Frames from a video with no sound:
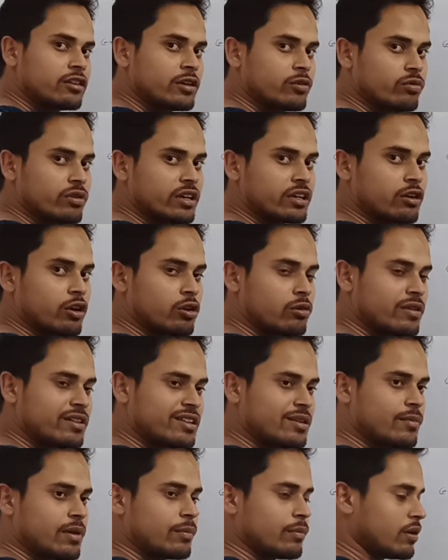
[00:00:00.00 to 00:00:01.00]
the unit. Always
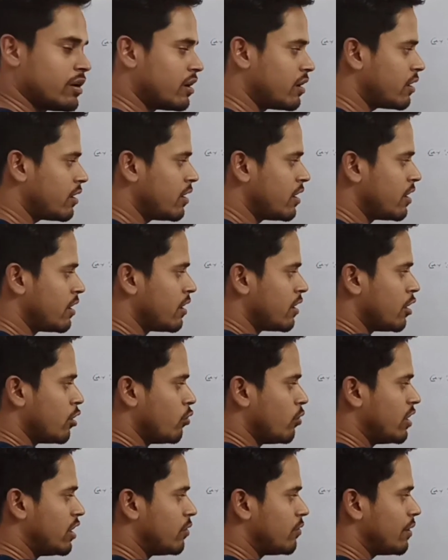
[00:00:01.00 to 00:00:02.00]
remember,
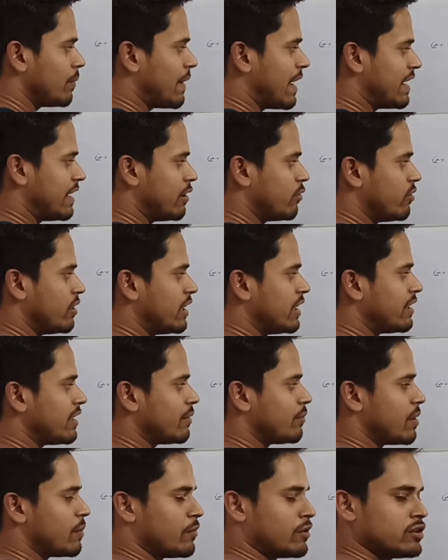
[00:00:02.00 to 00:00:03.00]
when you will find unit,
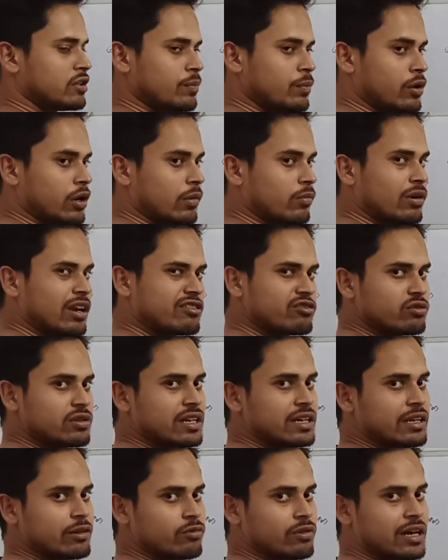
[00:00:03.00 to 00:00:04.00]
remember the formula so
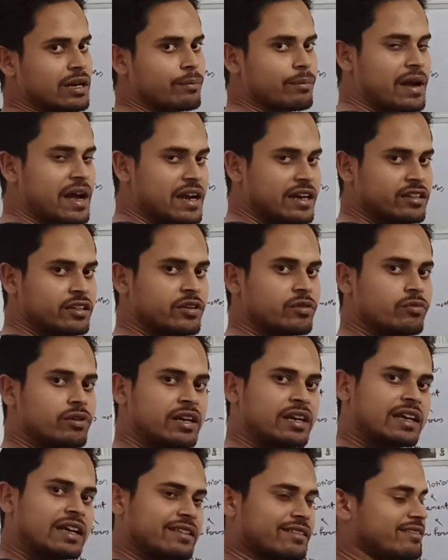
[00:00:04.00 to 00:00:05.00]
that you can find the
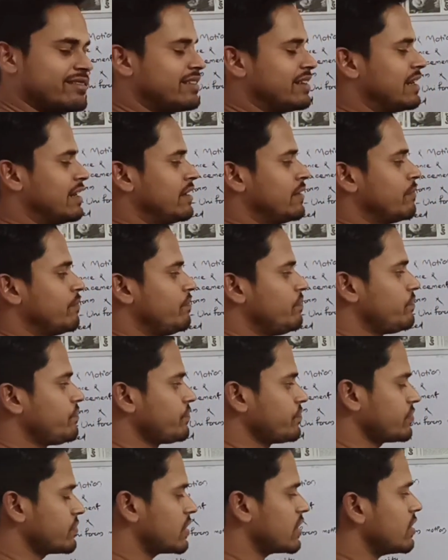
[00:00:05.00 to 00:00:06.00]
unit easily.
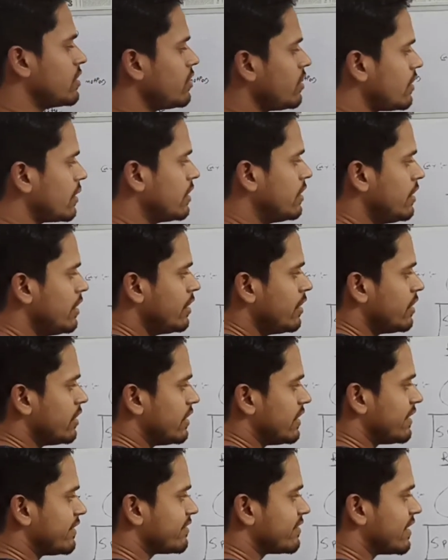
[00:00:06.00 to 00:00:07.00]

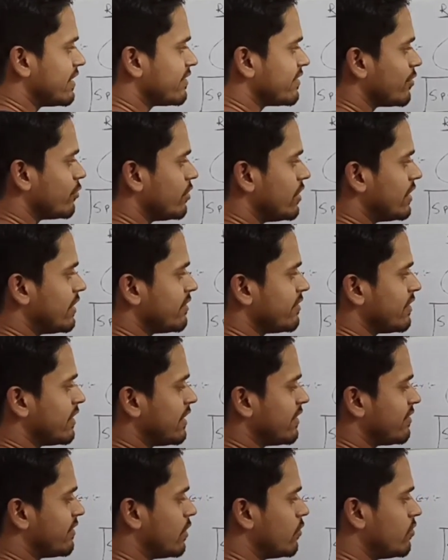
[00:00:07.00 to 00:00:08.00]
Distance unit is
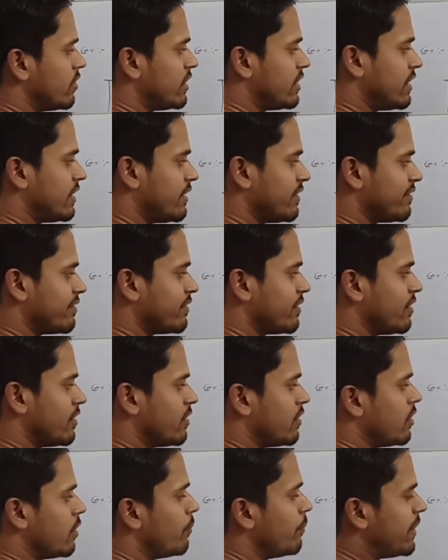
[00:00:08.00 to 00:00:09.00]
an SI unit, it is
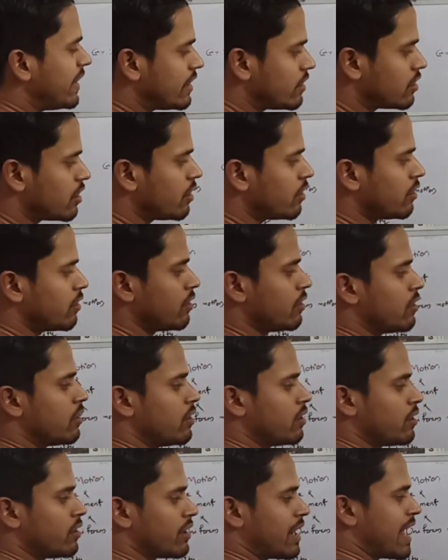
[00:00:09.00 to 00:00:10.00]
meter,
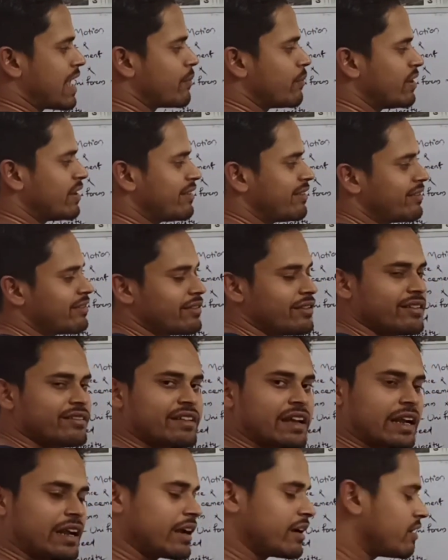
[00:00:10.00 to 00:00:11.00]
time is
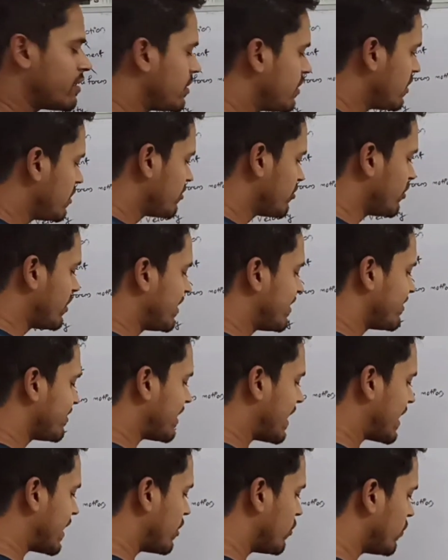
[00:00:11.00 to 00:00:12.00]
second. So
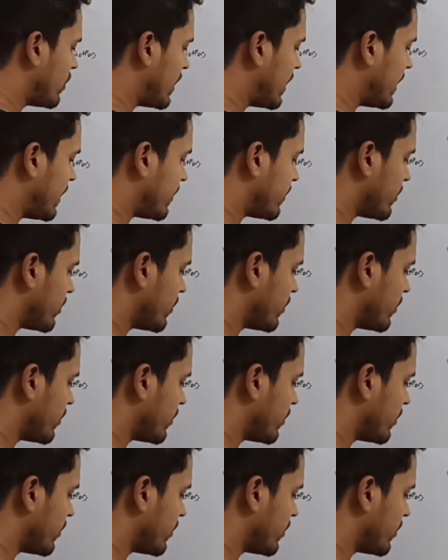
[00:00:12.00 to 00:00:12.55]
SI unit,